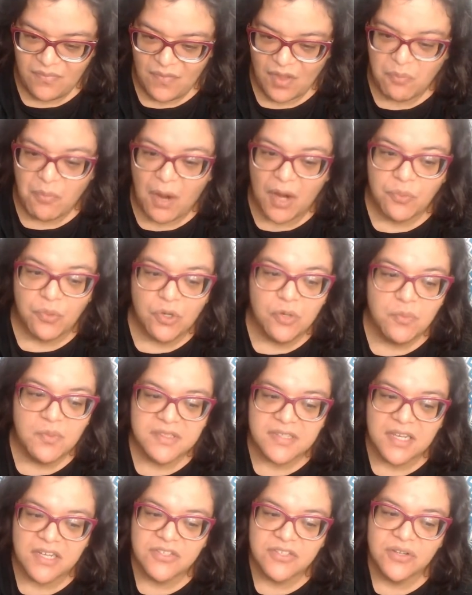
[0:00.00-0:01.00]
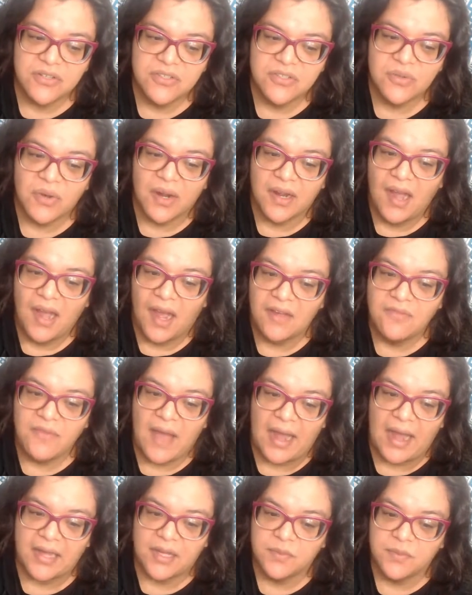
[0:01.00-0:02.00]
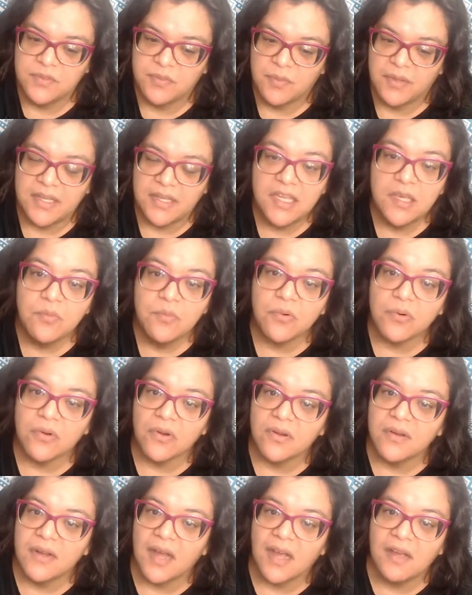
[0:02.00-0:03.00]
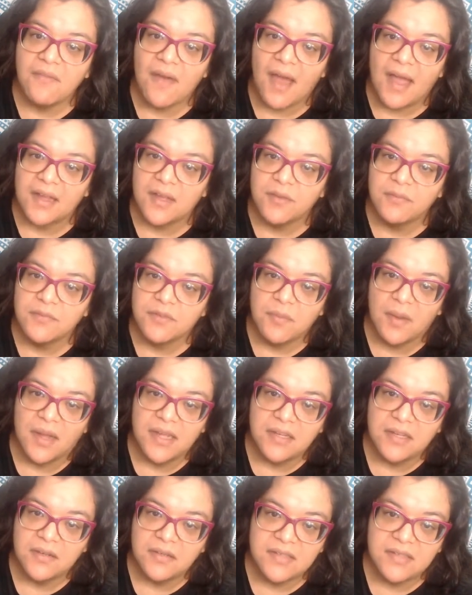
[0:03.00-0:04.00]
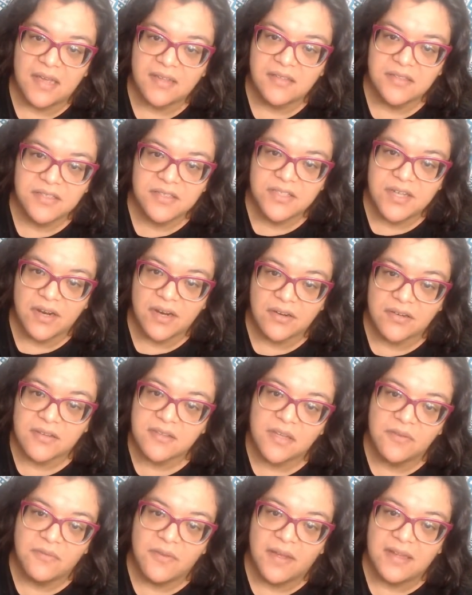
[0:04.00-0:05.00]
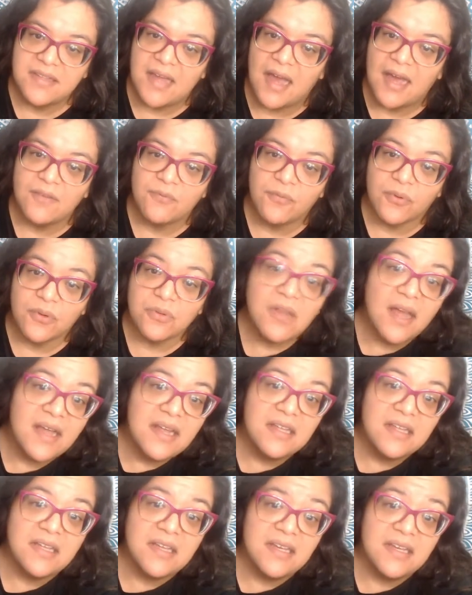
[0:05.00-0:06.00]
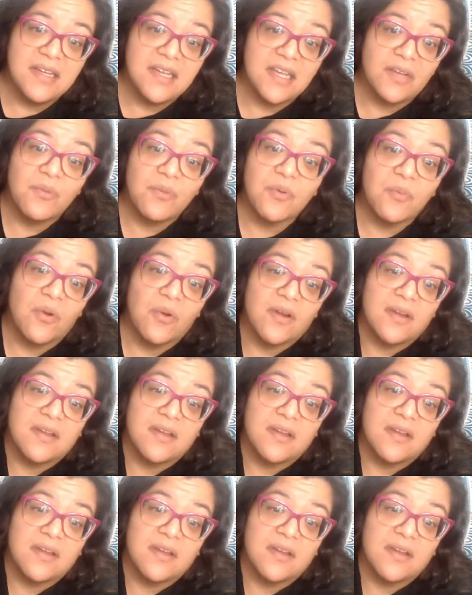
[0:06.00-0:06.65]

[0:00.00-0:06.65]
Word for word: my room as I showed you. I, I vacuumed my keyboard, I vacuumed my desk chair, stuff like that. For light cleaning, it would work